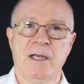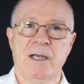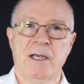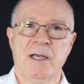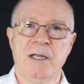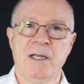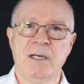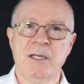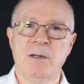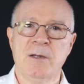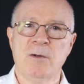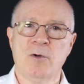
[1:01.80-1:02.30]

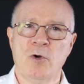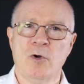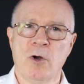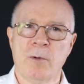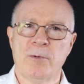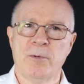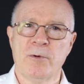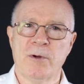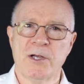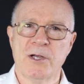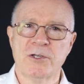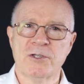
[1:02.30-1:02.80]
Indian
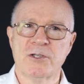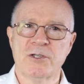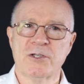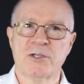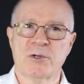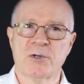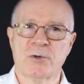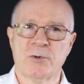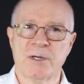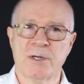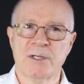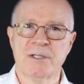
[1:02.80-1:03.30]
Corporation's
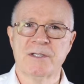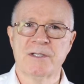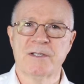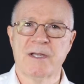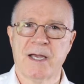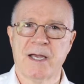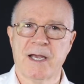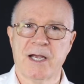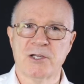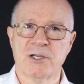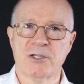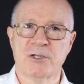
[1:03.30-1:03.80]
Chris
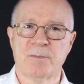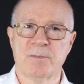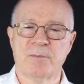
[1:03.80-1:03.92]
Nash